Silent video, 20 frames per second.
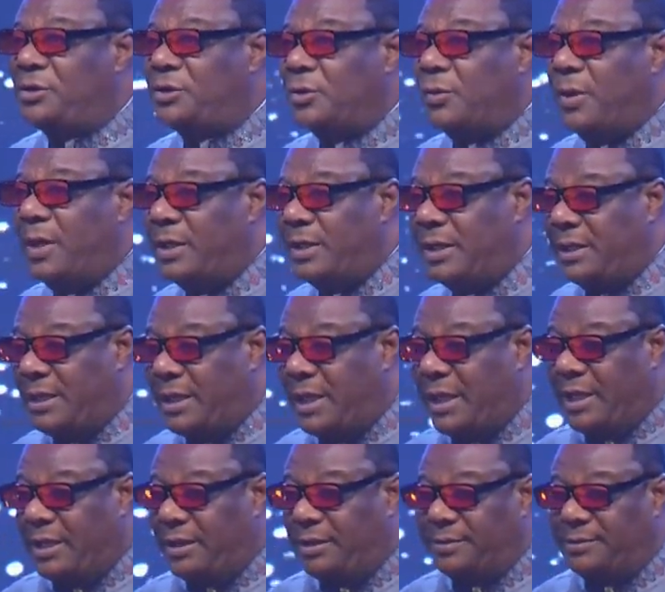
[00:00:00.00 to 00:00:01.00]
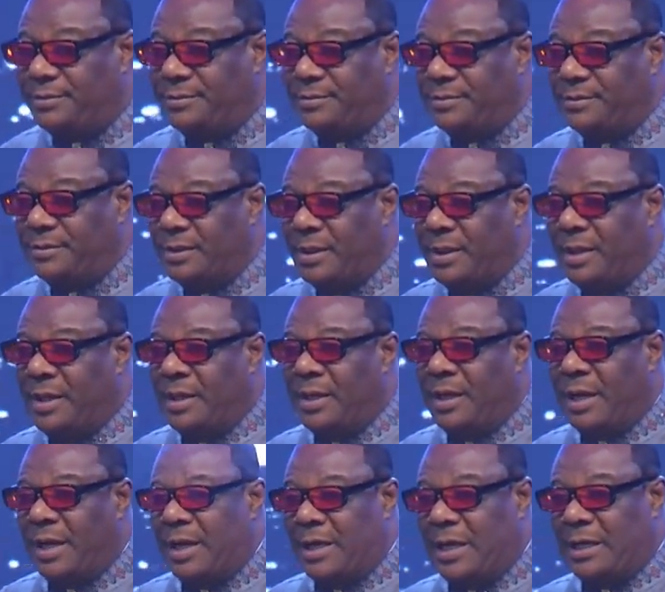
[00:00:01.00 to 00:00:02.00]
to end the year,
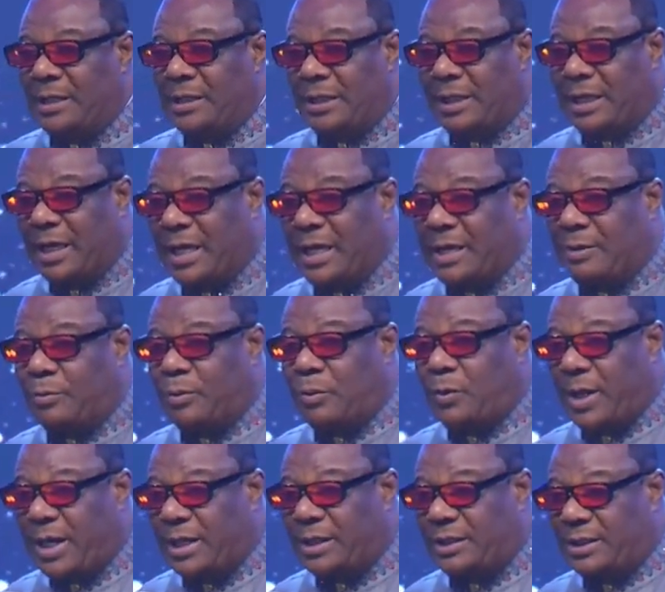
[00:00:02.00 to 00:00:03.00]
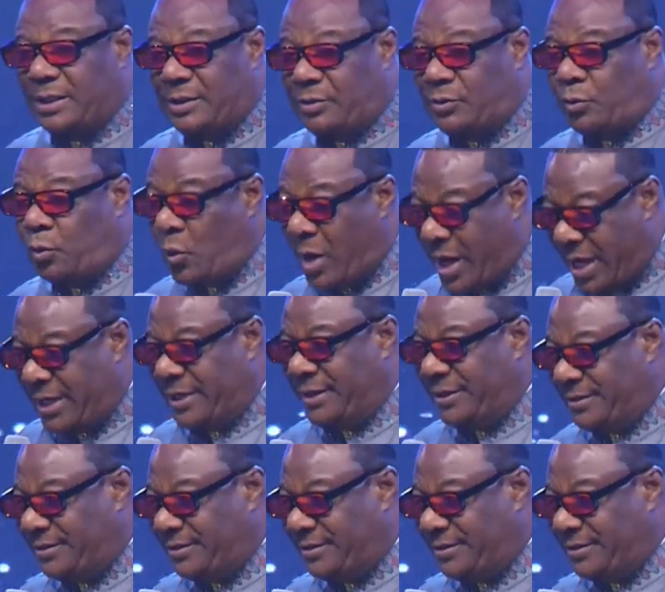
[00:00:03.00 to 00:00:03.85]
and I declare we'll end it well.